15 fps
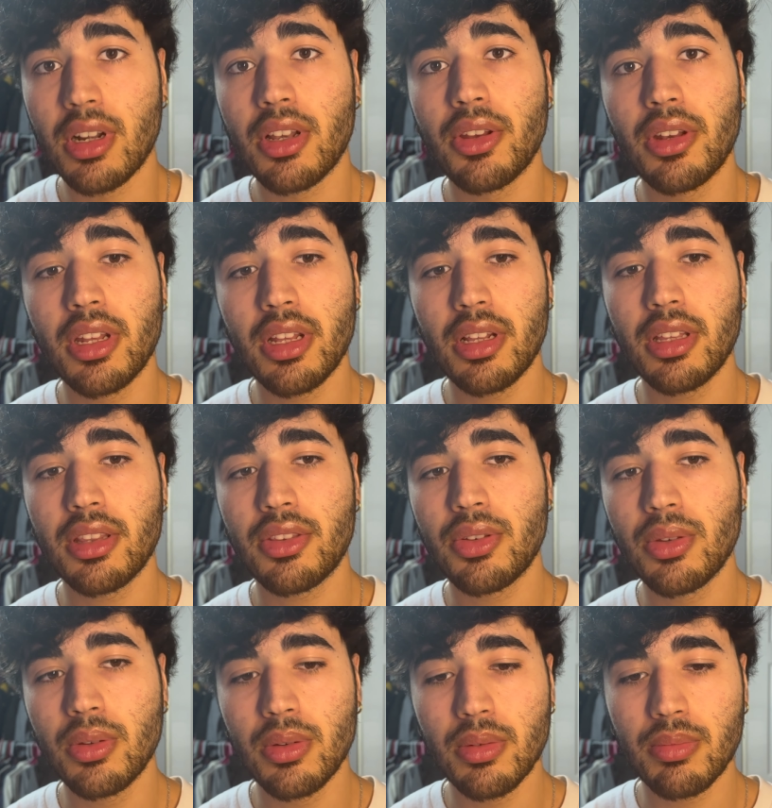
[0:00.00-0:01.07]
You need it
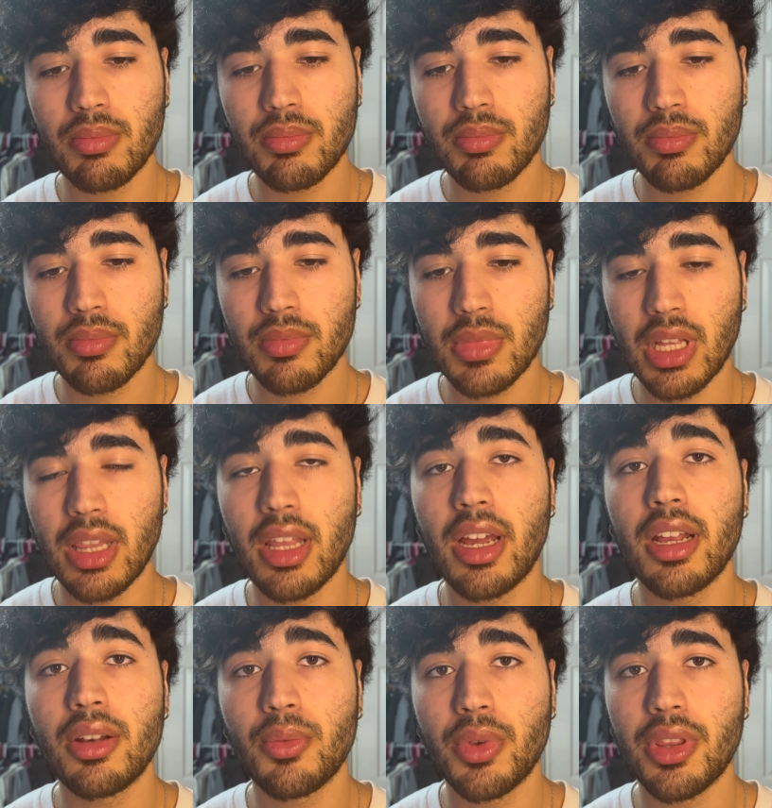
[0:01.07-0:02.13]
to
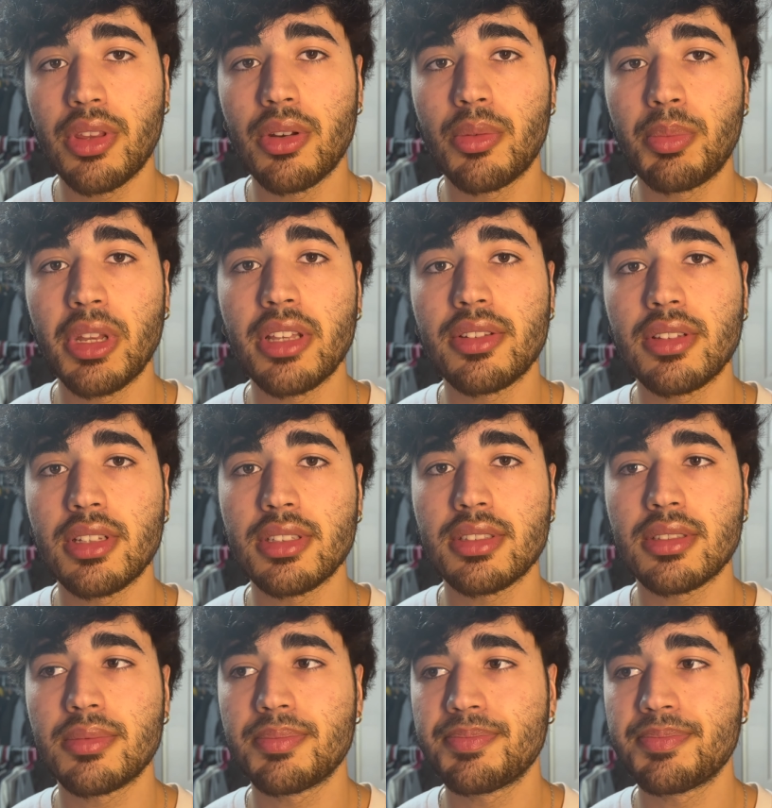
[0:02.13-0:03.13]
align with your business.